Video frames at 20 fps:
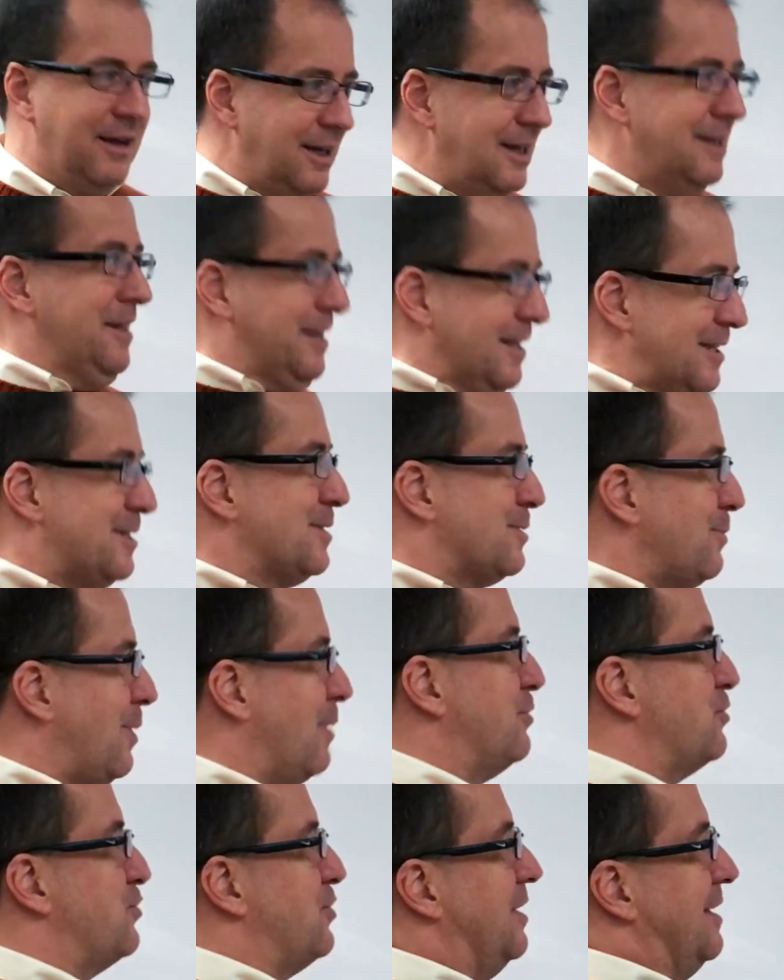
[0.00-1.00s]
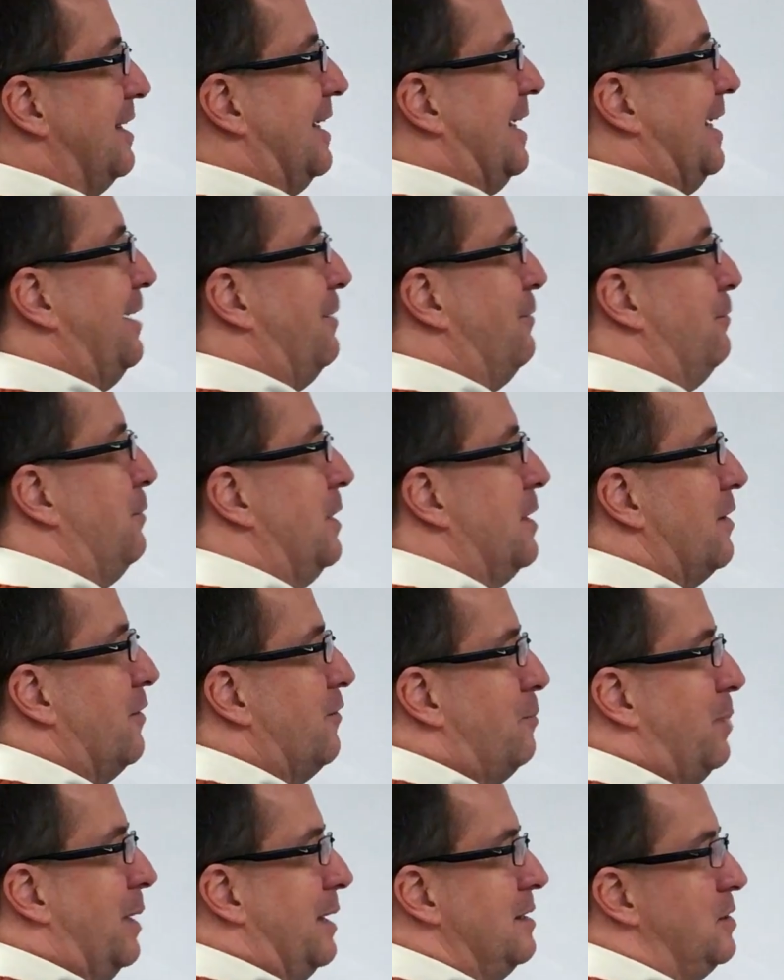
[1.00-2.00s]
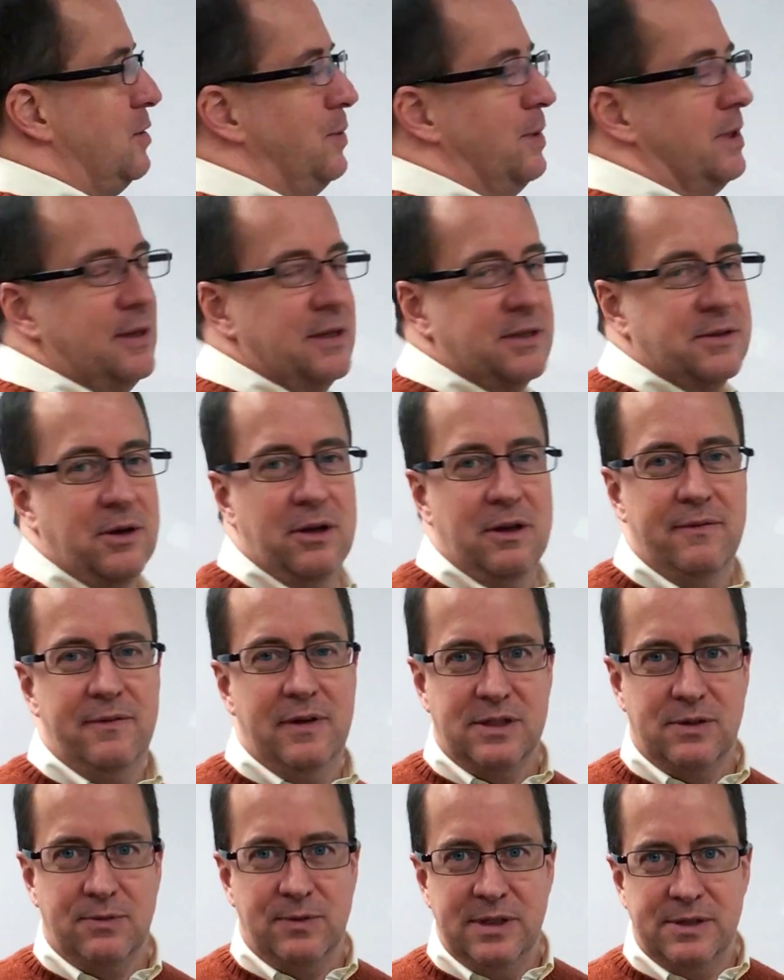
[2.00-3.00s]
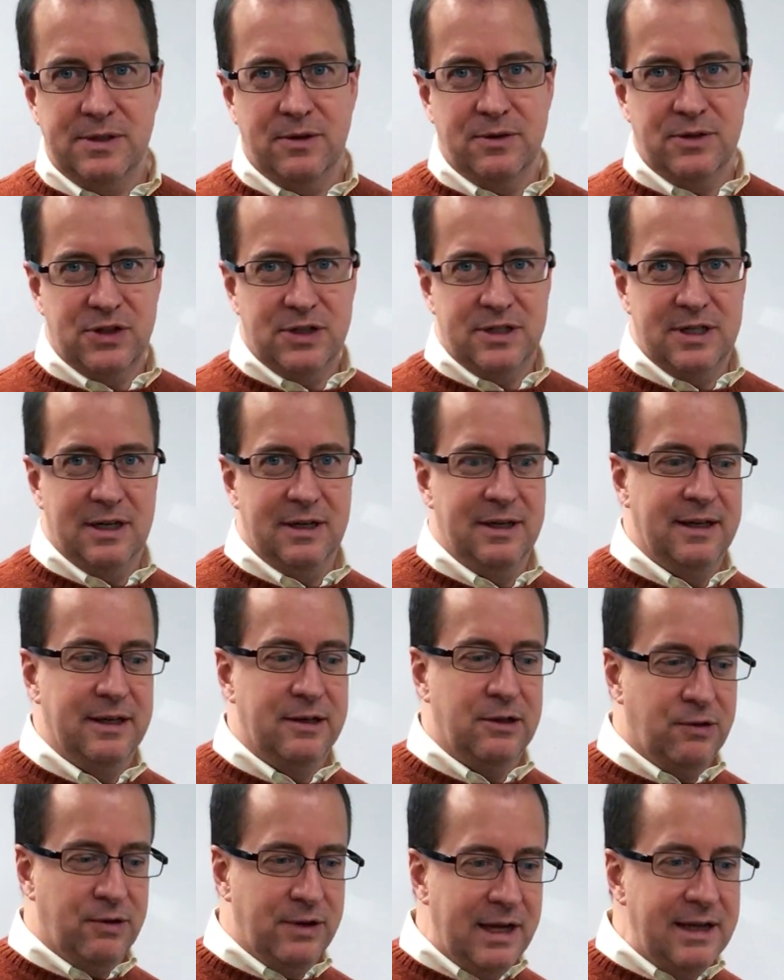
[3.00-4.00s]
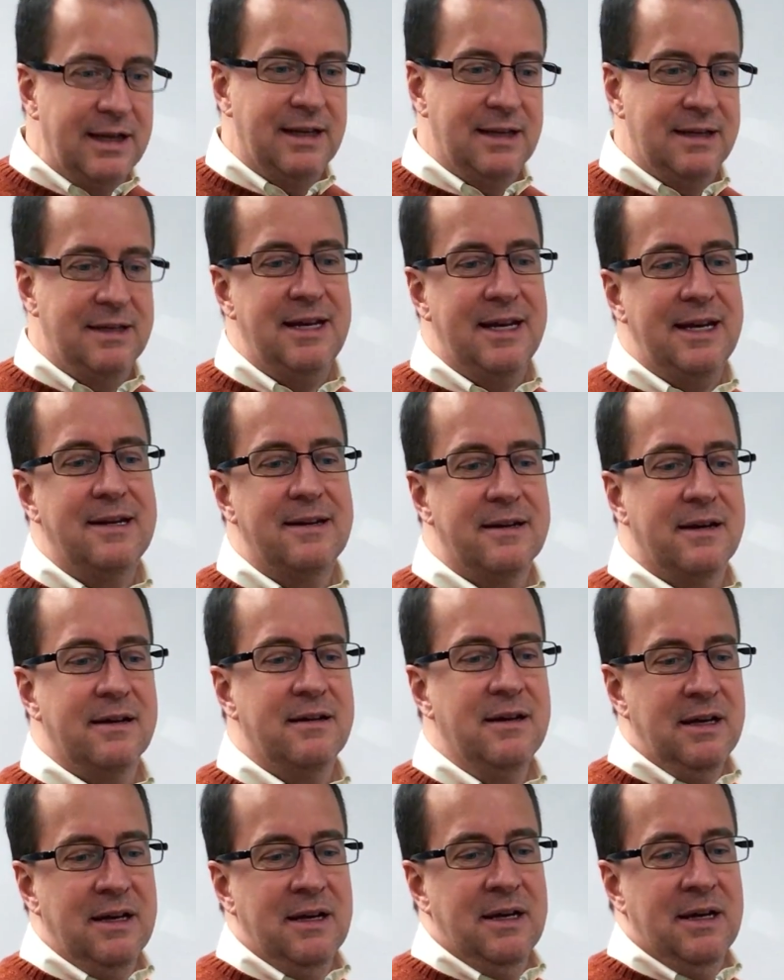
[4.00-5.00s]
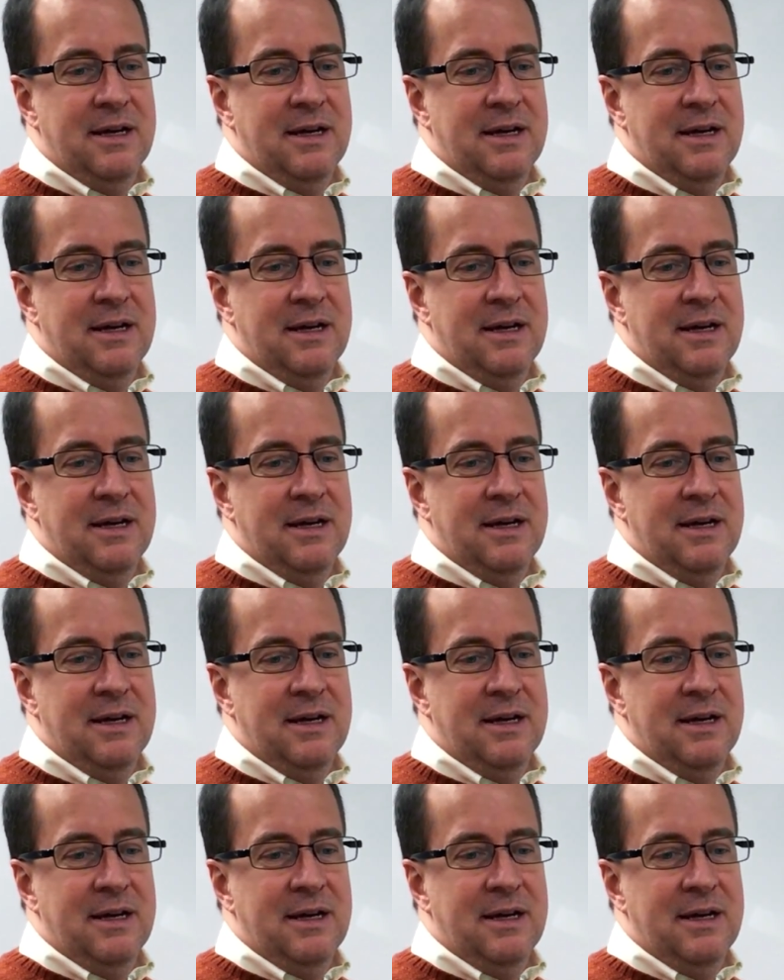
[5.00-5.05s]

And this is what we're trying to get rid of by doing this all of us research study and creating data